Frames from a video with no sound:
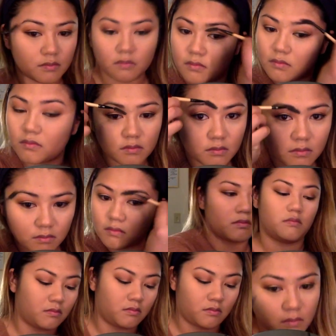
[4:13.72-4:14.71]
So I'm just
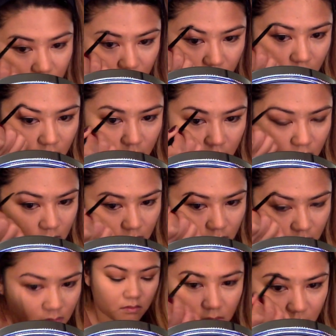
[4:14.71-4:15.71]
going to do my eyebrows right
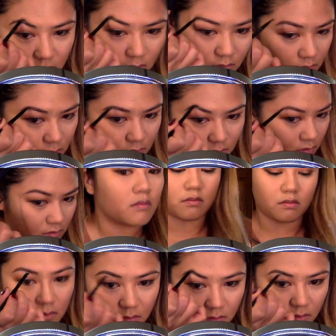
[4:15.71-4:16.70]
here real quick,
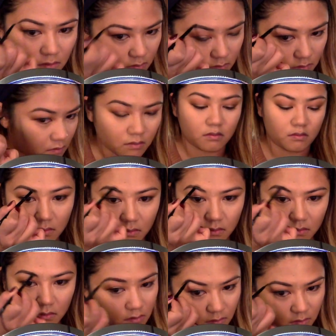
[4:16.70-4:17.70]
and I'm
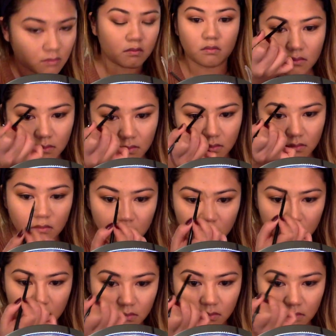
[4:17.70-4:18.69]
using the Wet n
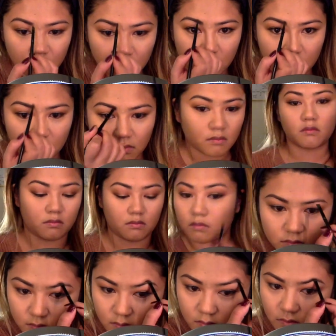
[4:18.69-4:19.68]
Wild eyebrow
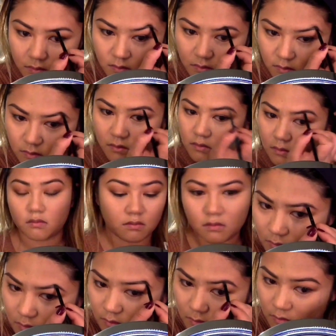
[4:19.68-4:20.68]
powder. I don't
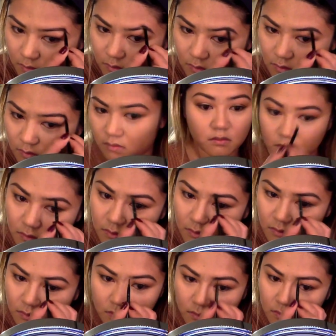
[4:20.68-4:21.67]
exactly know what it's called,
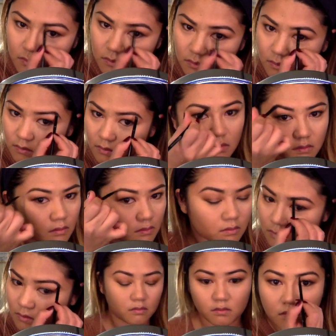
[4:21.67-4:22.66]
but it's by Wet n
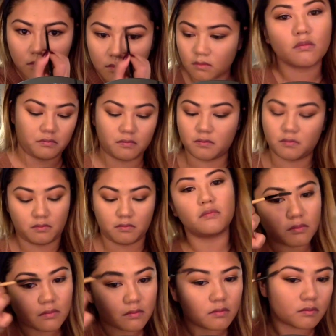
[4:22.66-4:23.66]
Wild and you can get it at
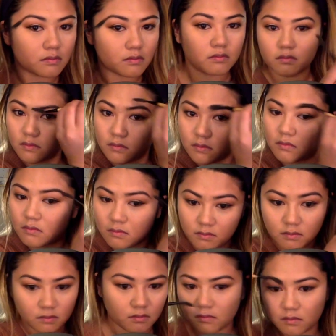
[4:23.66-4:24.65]
any drugstore.
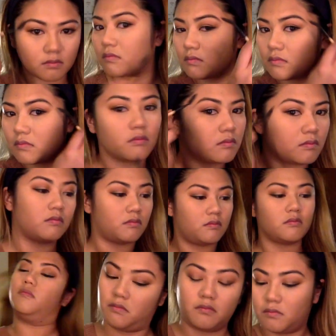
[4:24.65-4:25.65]
Last thing
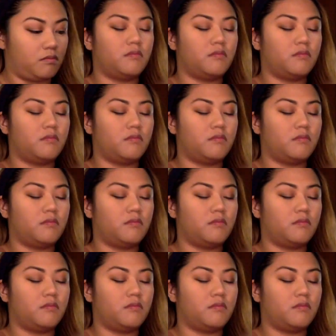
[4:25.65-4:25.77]
I'm going